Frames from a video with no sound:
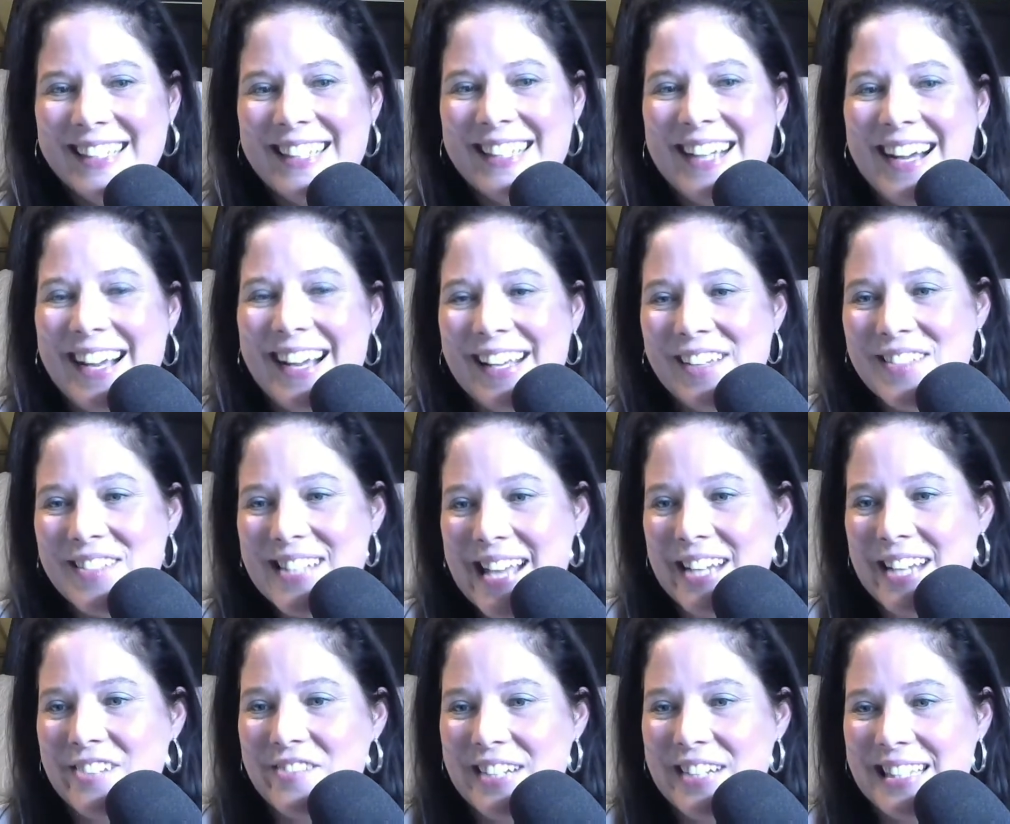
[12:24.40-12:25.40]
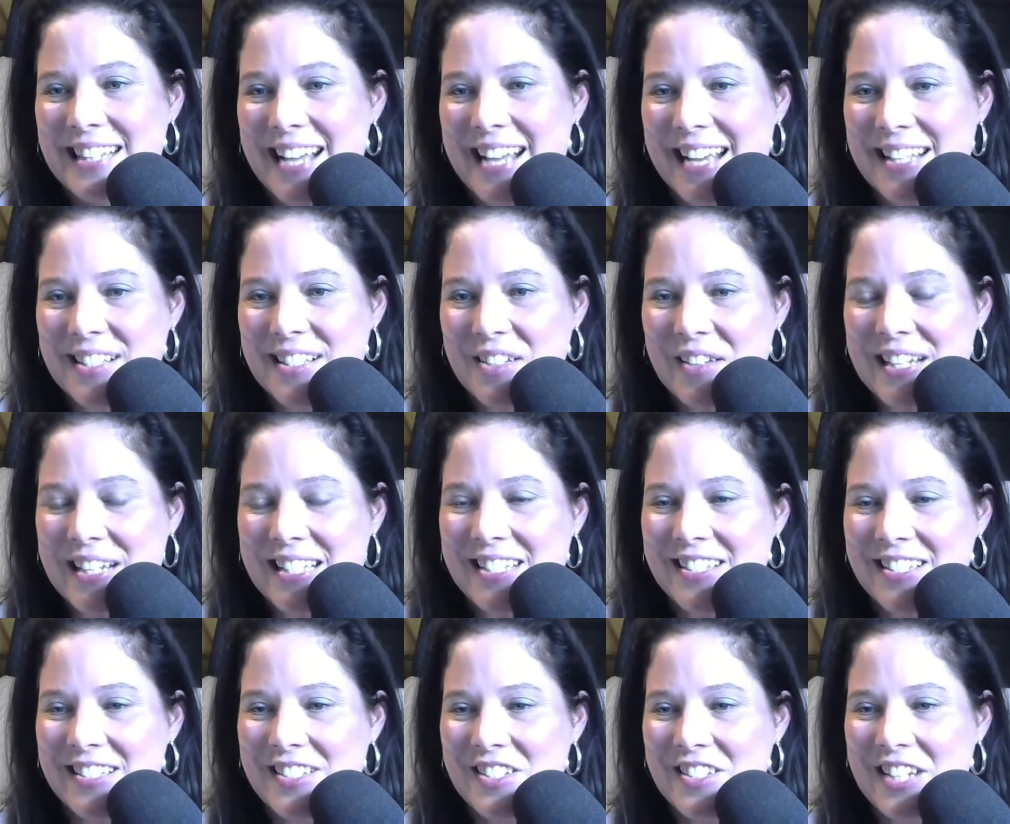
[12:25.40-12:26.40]
Kyle's at a red light, so he's
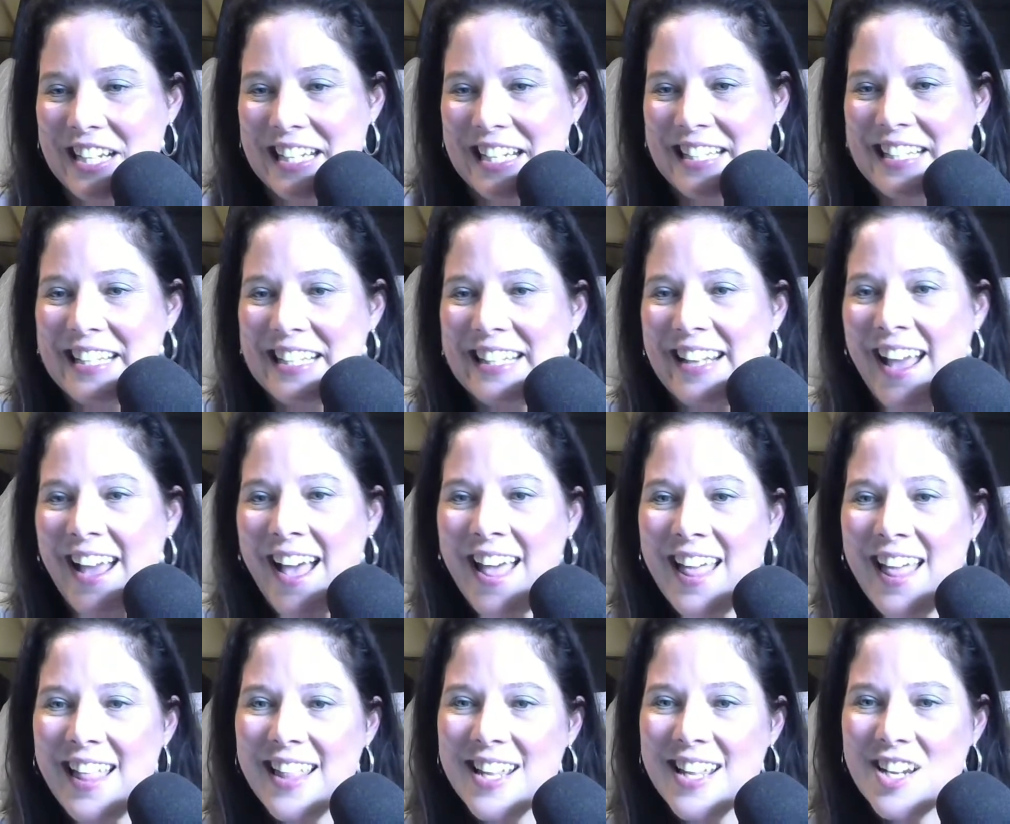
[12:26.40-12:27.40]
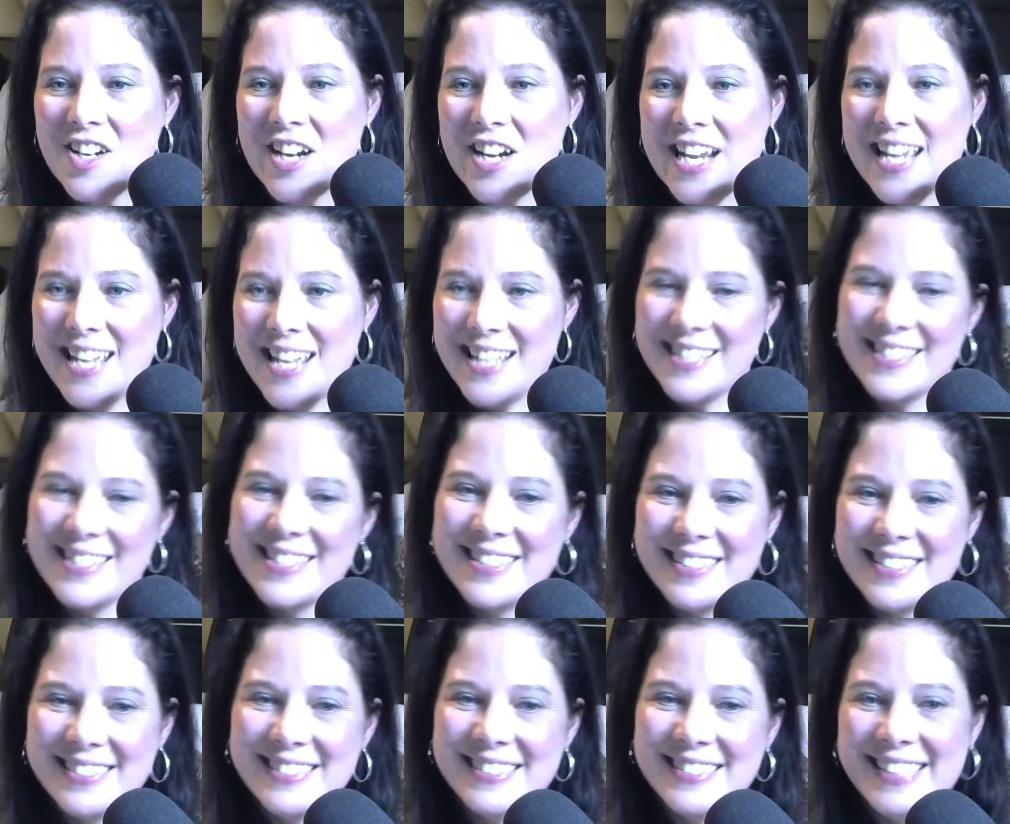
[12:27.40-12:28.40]
just checking in. Great.
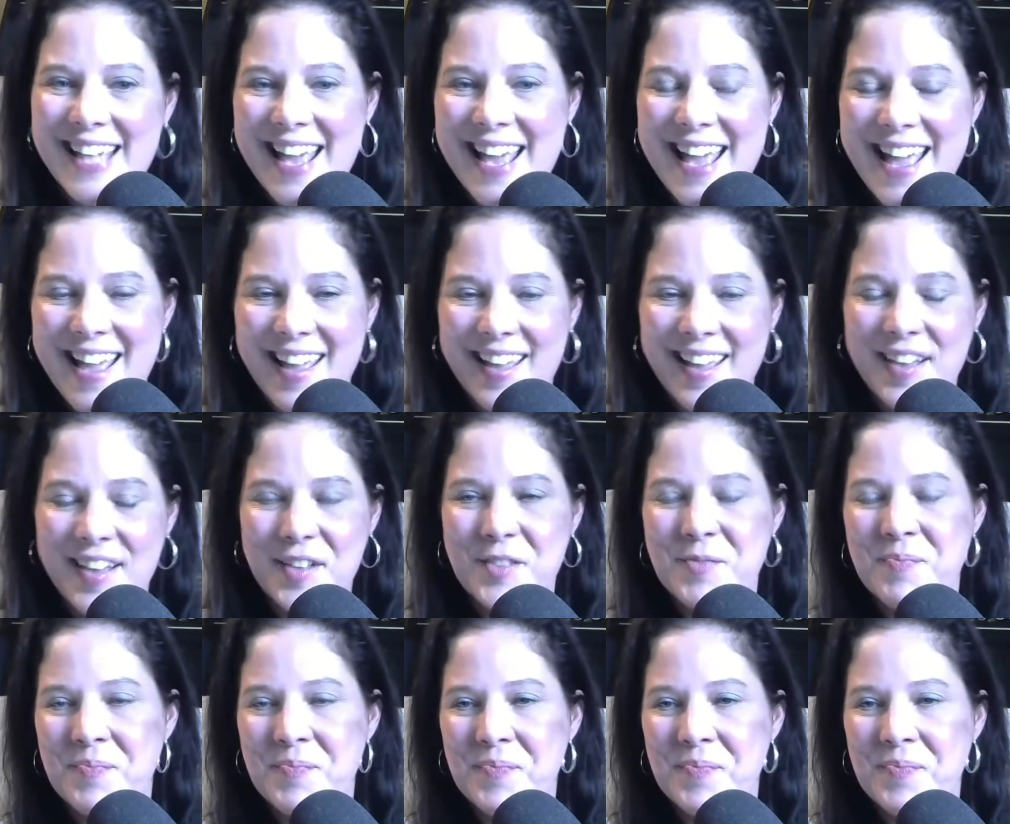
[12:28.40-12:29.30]
Yay.